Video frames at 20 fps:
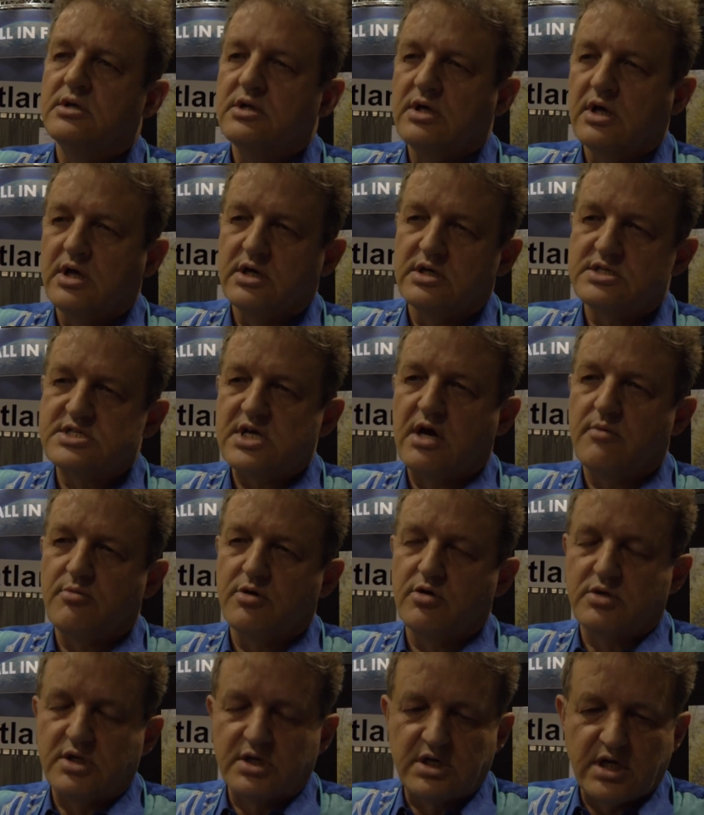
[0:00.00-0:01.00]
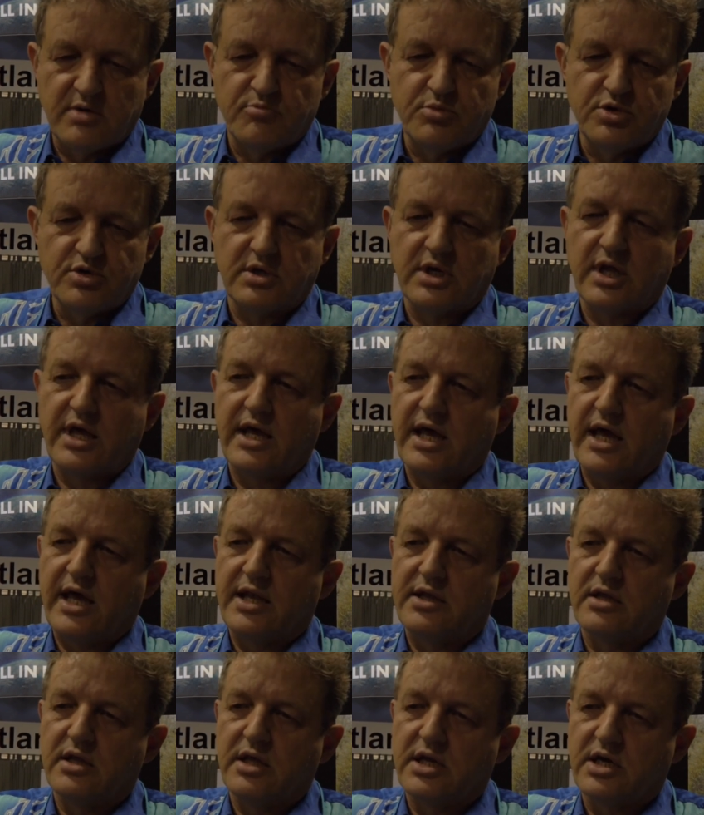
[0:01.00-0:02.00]
Sahabat Hutan Gambut,
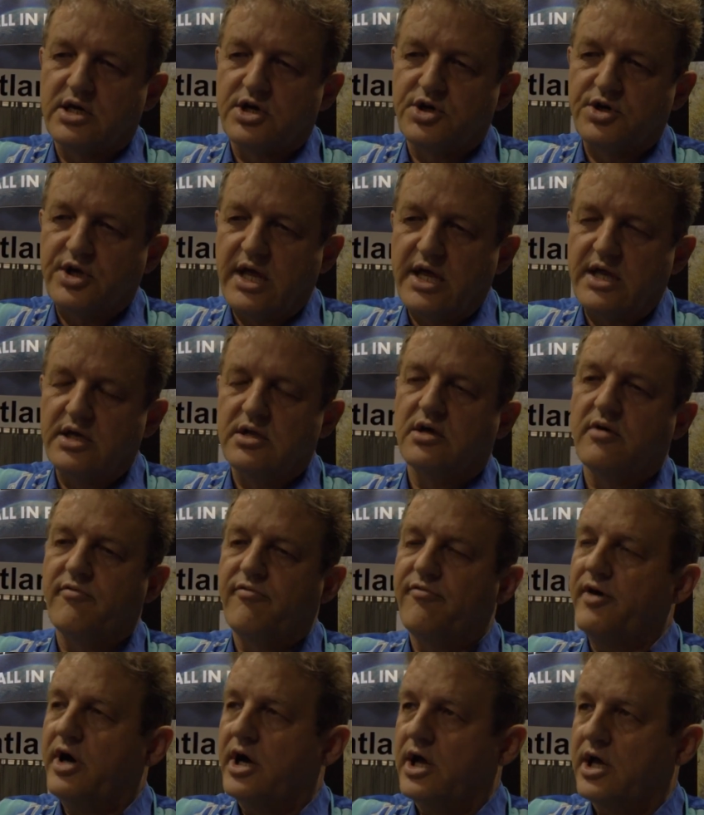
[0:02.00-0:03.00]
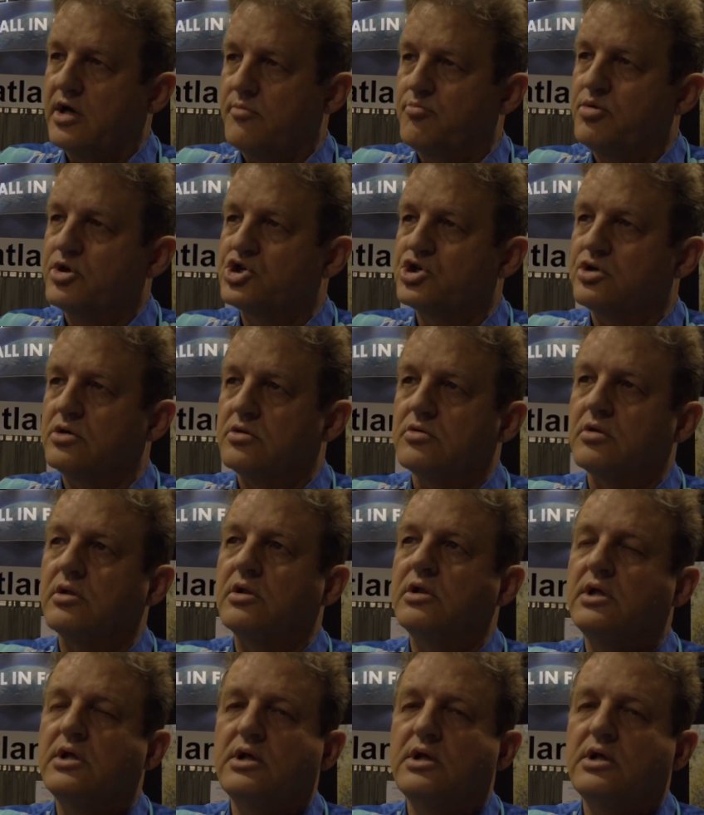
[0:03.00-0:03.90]
and they create a fire patrol.